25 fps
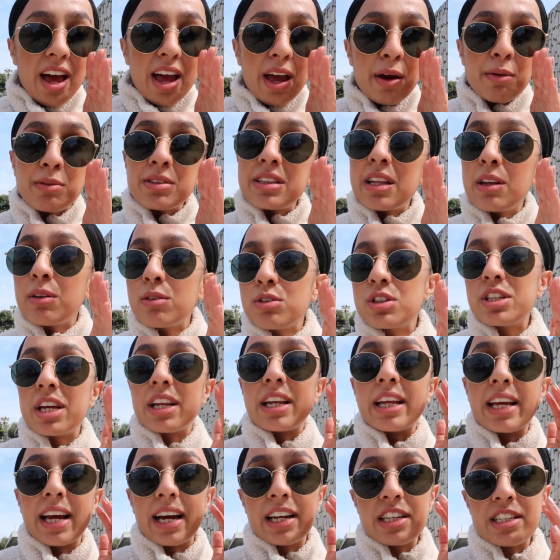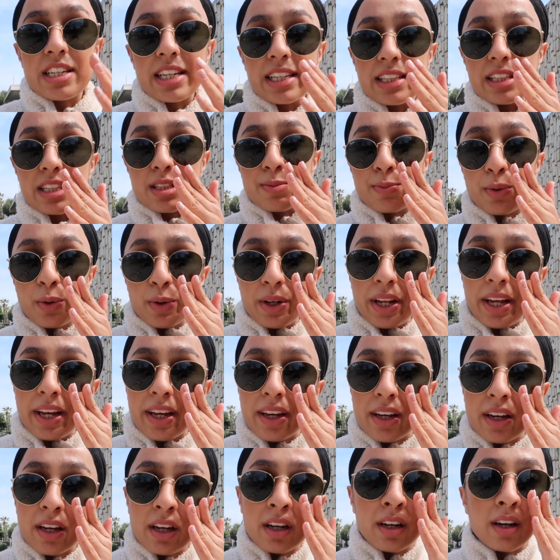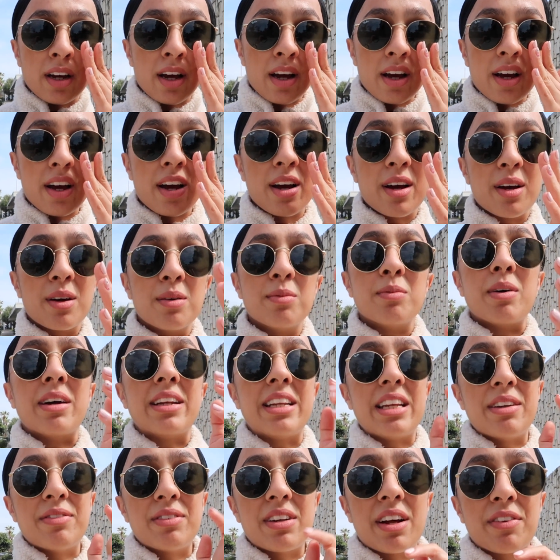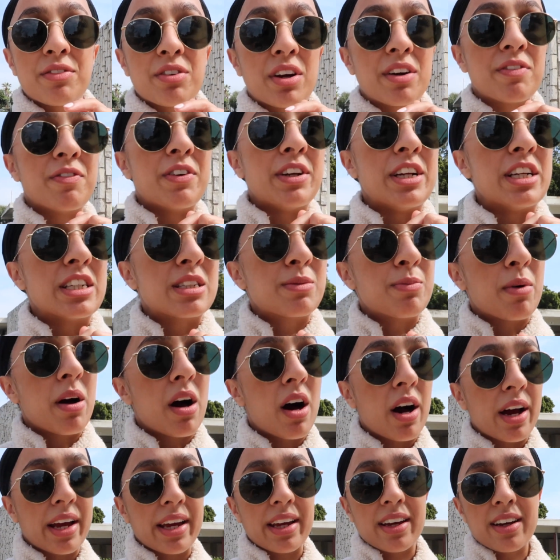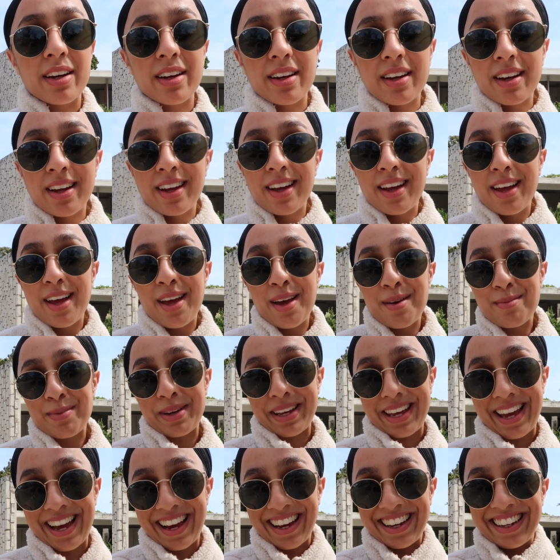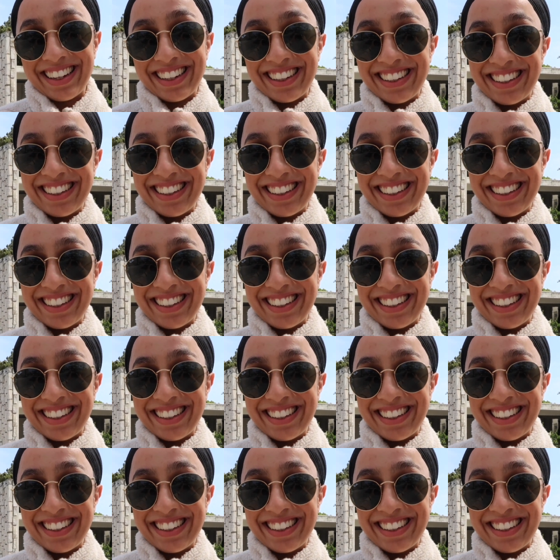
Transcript: it was a little chilly actually this morning um, and even after I finished my hike. But yeah,